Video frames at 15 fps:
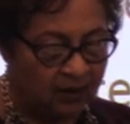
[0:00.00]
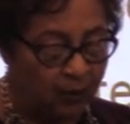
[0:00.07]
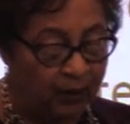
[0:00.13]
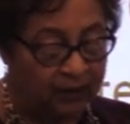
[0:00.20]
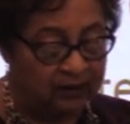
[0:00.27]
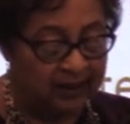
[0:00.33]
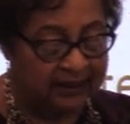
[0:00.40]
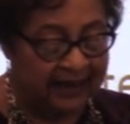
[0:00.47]

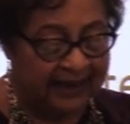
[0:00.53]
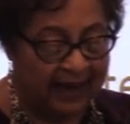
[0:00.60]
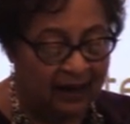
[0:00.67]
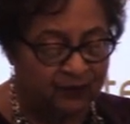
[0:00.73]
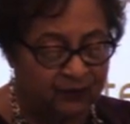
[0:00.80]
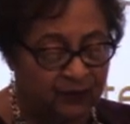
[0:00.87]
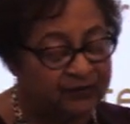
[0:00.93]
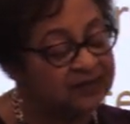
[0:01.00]
We're looking
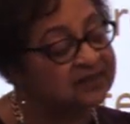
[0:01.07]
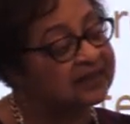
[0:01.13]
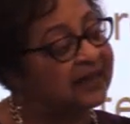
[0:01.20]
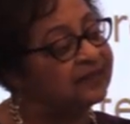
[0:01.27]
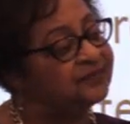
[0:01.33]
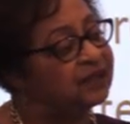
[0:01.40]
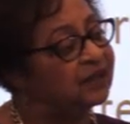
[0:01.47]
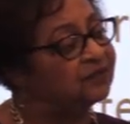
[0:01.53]
out for the
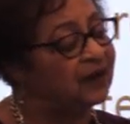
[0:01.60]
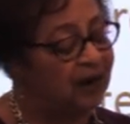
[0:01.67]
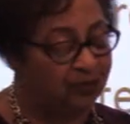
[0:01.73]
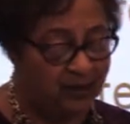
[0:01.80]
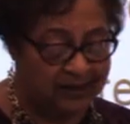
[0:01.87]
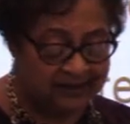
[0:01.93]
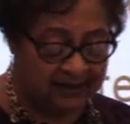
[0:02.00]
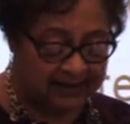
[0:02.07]
safety of
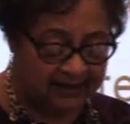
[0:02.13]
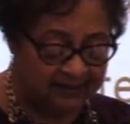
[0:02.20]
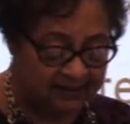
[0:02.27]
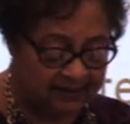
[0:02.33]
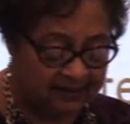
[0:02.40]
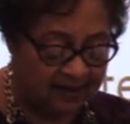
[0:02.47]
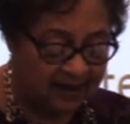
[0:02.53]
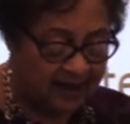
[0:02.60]
our
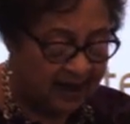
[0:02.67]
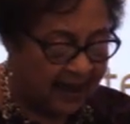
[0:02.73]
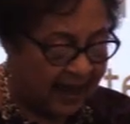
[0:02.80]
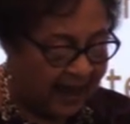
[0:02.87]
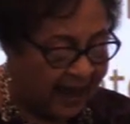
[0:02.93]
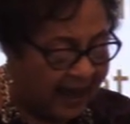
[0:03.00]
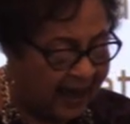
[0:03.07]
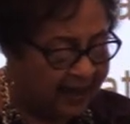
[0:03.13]
residents,
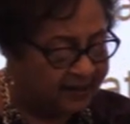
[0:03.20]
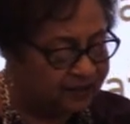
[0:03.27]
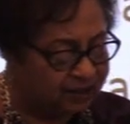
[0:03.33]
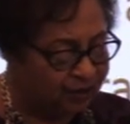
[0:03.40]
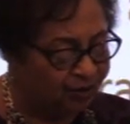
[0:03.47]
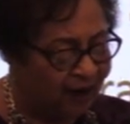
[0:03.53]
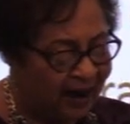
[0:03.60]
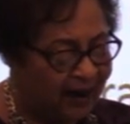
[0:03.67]

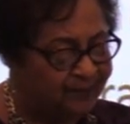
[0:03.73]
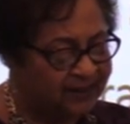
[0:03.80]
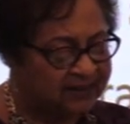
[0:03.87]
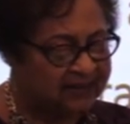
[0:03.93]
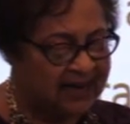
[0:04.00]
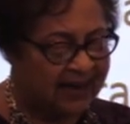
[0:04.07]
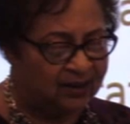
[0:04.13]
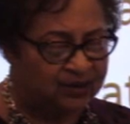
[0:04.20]
and crime
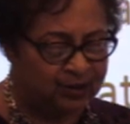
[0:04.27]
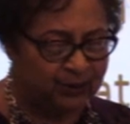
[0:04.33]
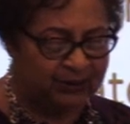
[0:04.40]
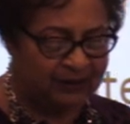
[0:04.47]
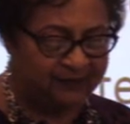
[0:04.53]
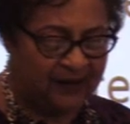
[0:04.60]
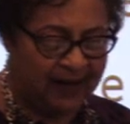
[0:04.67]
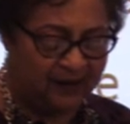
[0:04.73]
is down
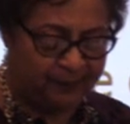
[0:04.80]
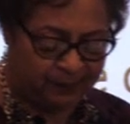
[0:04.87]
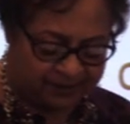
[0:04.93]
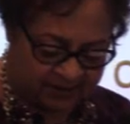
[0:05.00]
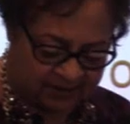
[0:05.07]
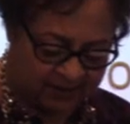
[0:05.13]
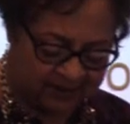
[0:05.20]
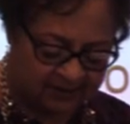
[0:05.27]

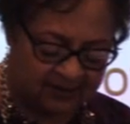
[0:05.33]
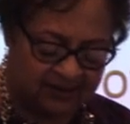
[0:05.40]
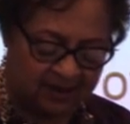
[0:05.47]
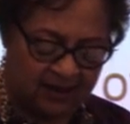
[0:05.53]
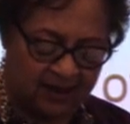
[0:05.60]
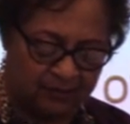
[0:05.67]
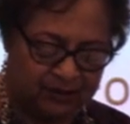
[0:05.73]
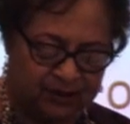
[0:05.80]
25%
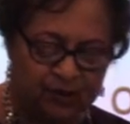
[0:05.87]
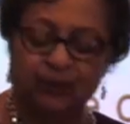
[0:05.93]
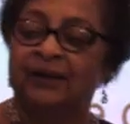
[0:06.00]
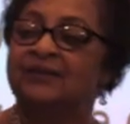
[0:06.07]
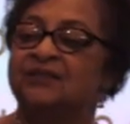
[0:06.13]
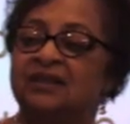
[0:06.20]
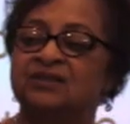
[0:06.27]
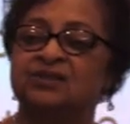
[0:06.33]

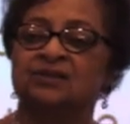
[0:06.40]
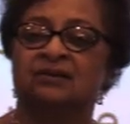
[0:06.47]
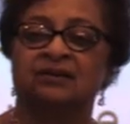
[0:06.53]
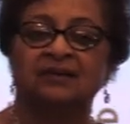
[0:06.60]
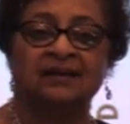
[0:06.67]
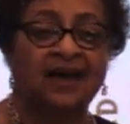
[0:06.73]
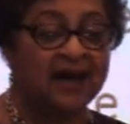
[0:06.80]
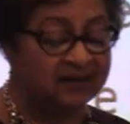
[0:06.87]
between this year
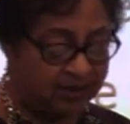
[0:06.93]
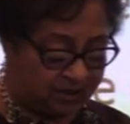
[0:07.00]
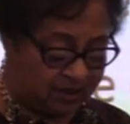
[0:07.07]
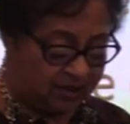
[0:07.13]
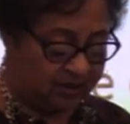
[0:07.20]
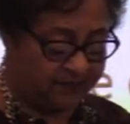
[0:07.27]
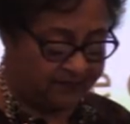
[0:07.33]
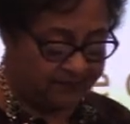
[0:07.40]
and last
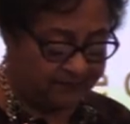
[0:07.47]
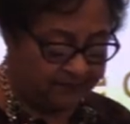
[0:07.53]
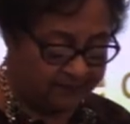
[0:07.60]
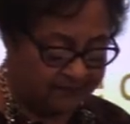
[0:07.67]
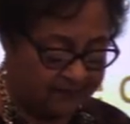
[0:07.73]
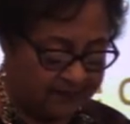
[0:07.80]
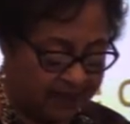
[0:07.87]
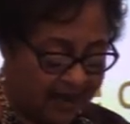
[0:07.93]
year.
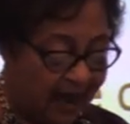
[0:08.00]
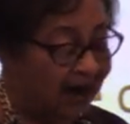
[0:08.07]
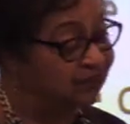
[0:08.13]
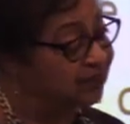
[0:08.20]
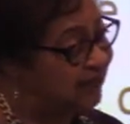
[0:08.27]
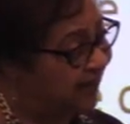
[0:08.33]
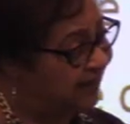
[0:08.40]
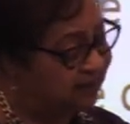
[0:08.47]

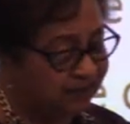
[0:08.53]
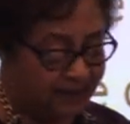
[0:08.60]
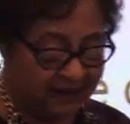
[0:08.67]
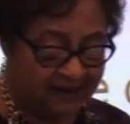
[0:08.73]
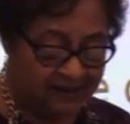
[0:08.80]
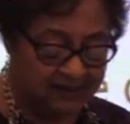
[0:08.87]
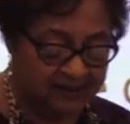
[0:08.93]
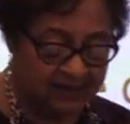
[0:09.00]
Our tax
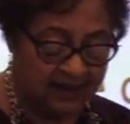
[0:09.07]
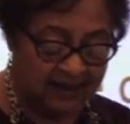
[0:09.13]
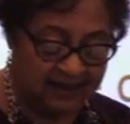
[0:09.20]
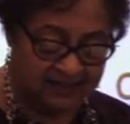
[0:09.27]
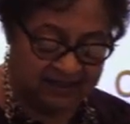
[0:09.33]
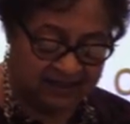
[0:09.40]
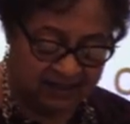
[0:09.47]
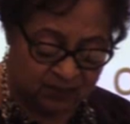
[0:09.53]
base
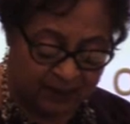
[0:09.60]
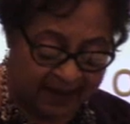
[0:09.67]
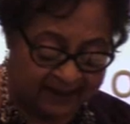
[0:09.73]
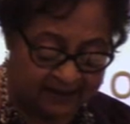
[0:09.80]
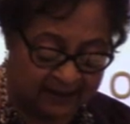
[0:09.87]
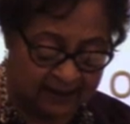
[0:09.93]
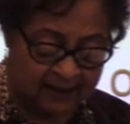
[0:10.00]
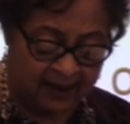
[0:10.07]
is
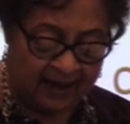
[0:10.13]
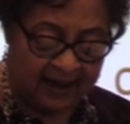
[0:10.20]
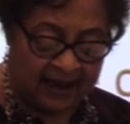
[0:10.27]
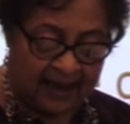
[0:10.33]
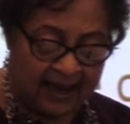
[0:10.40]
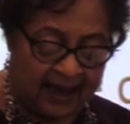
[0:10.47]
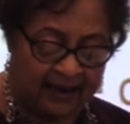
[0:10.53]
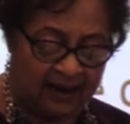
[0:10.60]
expanding,
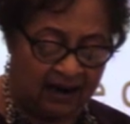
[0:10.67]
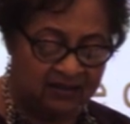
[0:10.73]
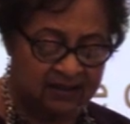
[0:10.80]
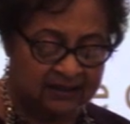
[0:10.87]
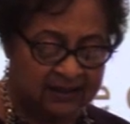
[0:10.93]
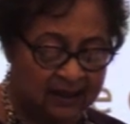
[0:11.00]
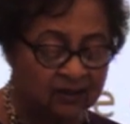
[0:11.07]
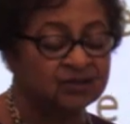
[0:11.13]
and our
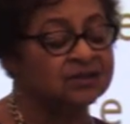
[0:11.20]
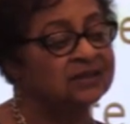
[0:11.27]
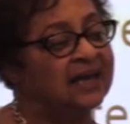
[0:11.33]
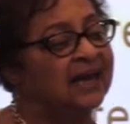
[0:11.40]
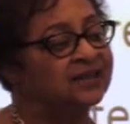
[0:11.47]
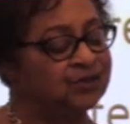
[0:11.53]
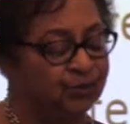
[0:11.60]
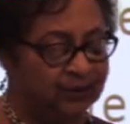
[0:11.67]
sales
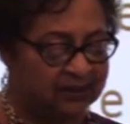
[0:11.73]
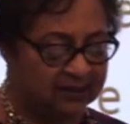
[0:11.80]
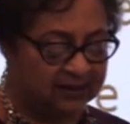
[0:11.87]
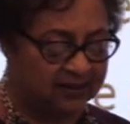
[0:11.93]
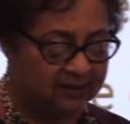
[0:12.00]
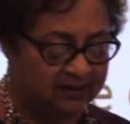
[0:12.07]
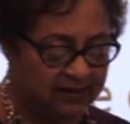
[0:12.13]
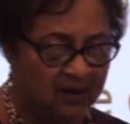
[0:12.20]
tax
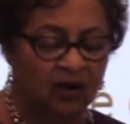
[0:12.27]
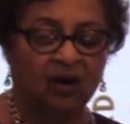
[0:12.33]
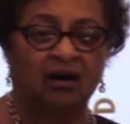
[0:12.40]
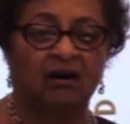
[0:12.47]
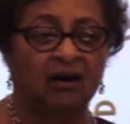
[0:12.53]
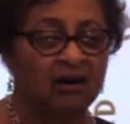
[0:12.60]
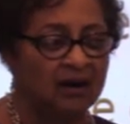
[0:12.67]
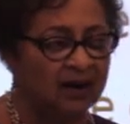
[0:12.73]
receipts
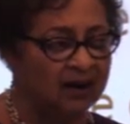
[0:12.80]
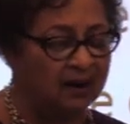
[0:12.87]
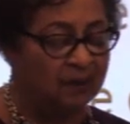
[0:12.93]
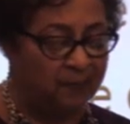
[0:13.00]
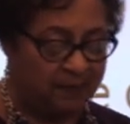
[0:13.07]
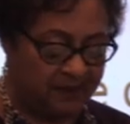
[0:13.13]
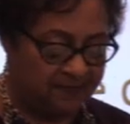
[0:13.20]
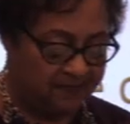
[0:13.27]
are
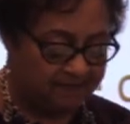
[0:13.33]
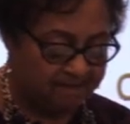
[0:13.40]
up.